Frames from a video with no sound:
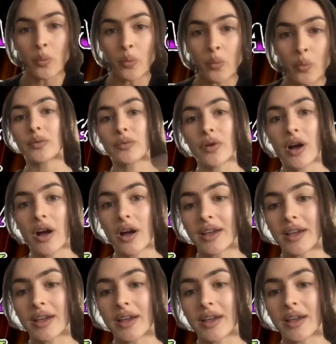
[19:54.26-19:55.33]
around
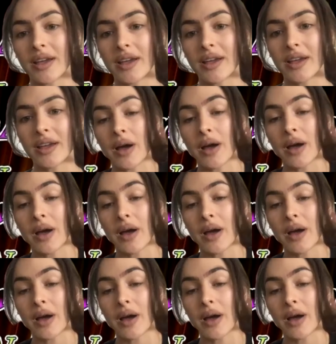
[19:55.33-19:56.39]
wrong, and also proving
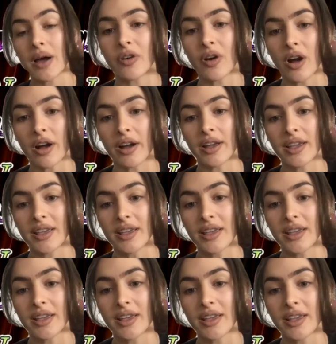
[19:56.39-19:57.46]
probably yourself wrong,
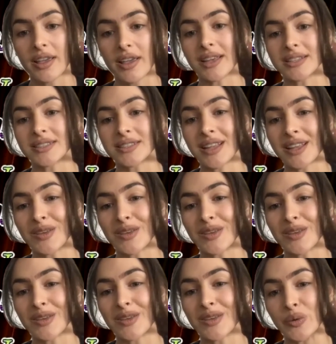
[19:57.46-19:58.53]
that you got this,
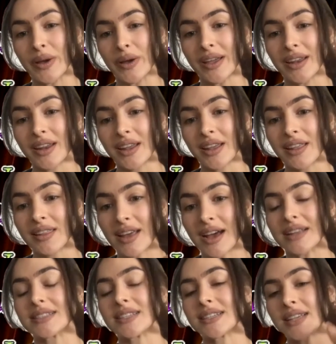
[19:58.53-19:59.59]
that you could do it.
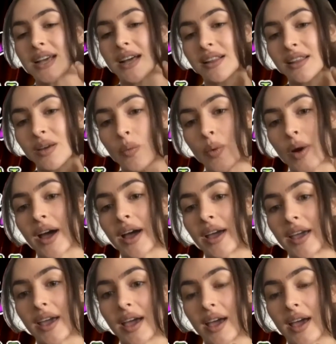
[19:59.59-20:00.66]
That's exactly
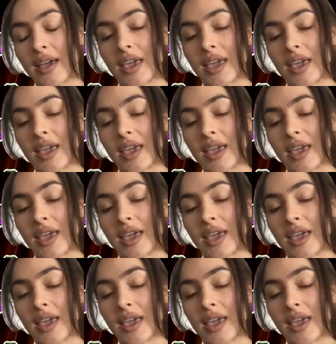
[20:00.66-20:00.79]
why I came in